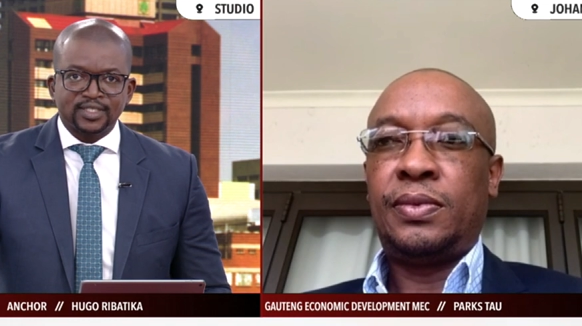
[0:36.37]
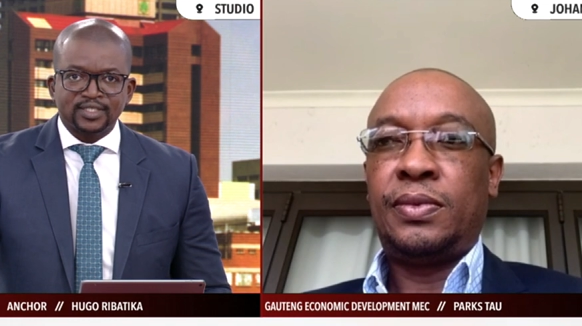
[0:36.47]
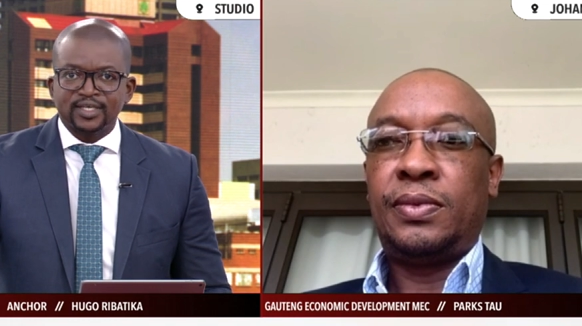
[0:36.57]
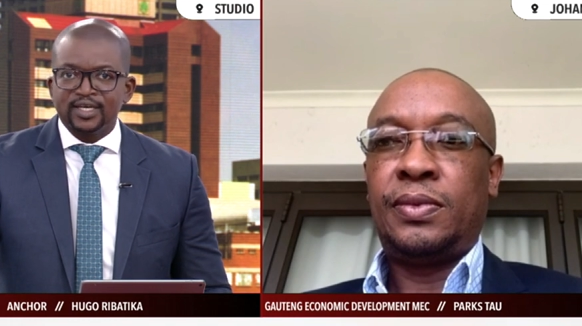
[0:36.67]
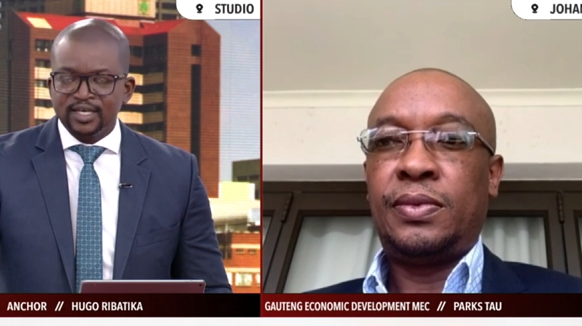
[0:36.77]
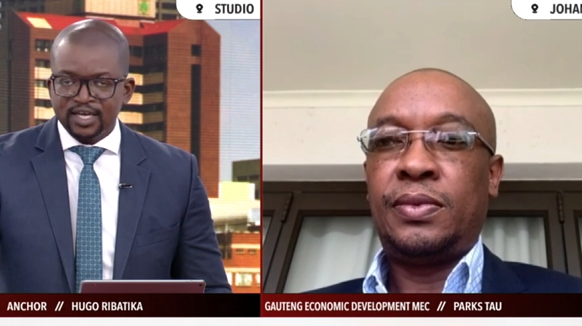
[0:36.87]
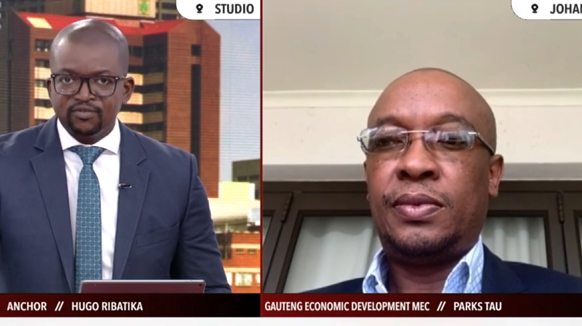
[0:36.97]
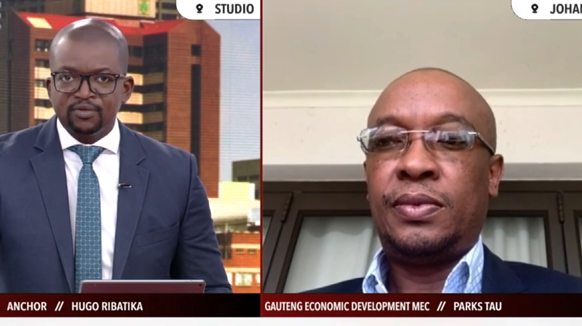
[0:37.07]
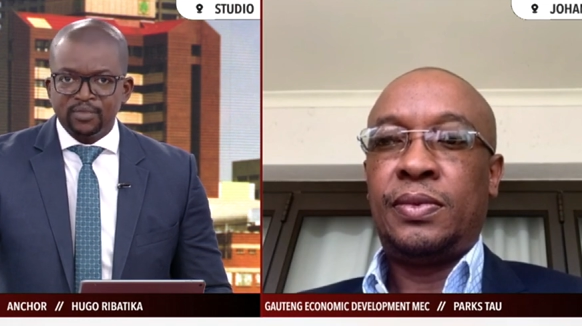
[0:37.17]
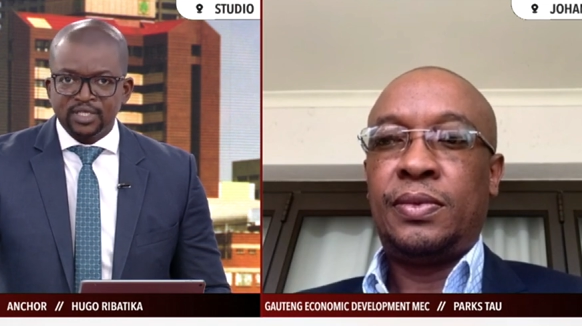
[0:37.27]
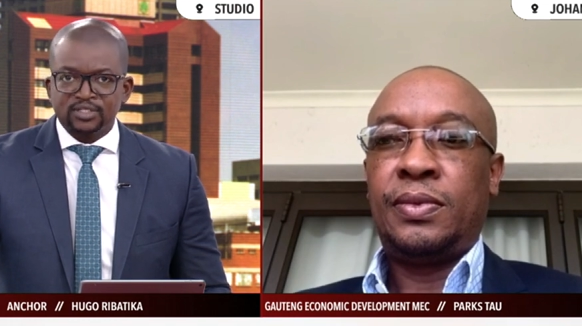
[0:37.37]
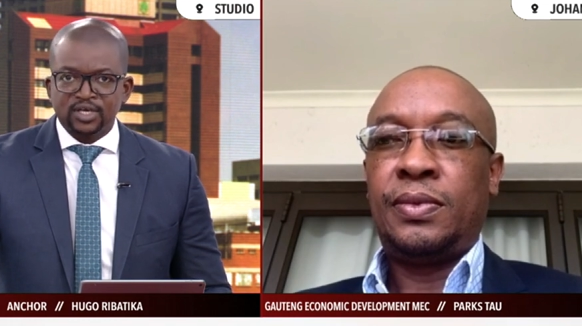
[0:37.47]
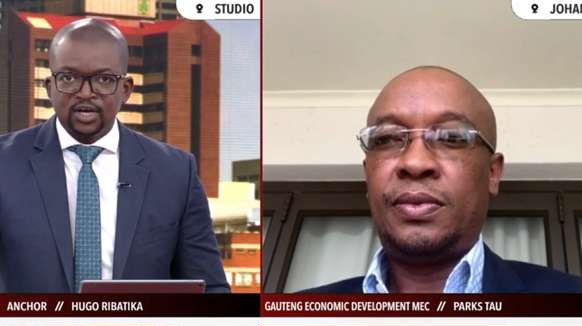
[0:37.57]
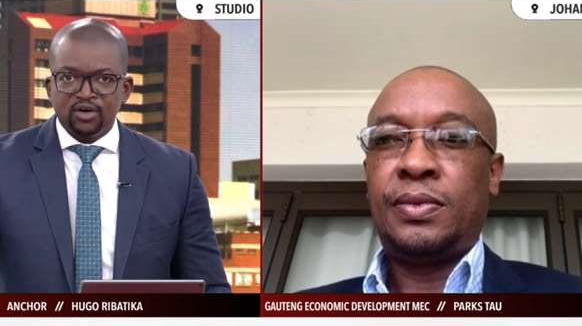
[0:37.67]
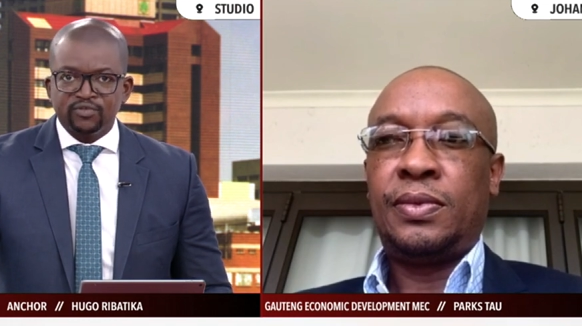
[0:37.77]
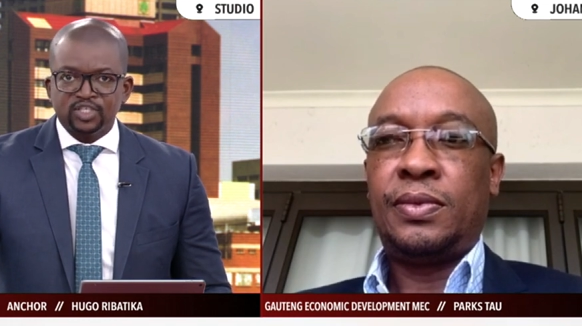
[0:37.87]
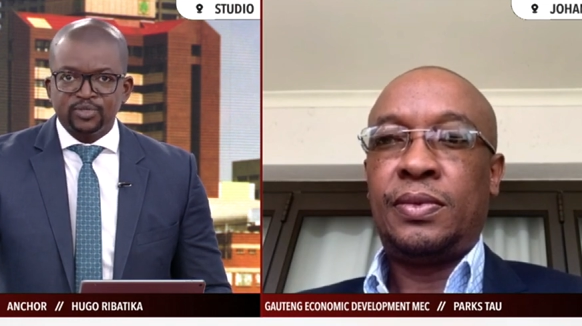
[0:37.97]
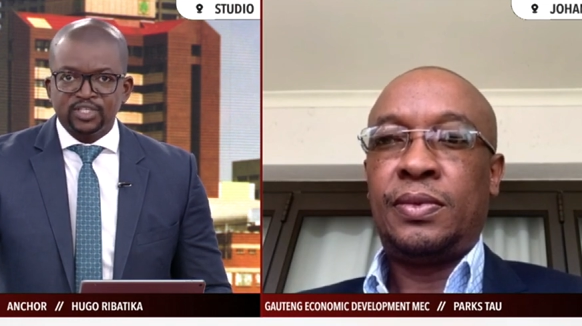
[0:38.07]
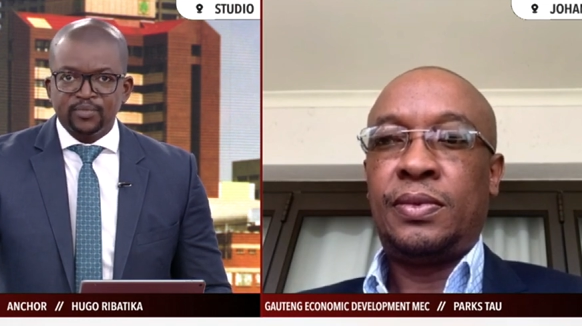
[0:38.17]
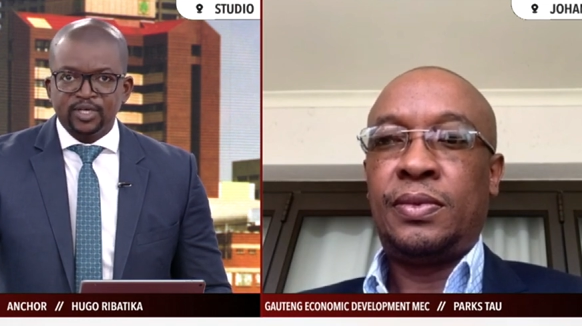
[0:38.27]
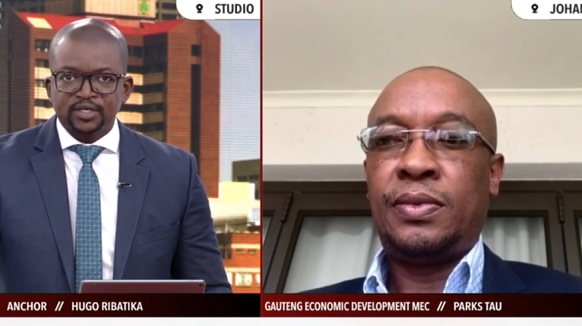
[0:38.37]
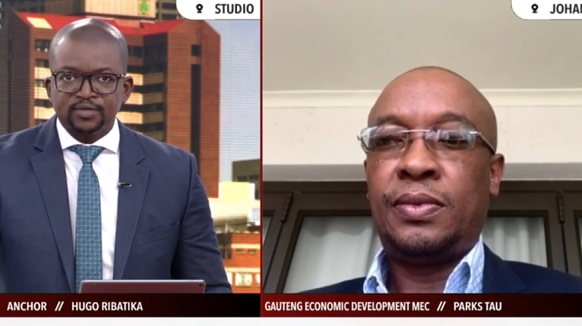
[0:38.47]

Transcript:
Speaker 1: say, 11 months of this pandemic?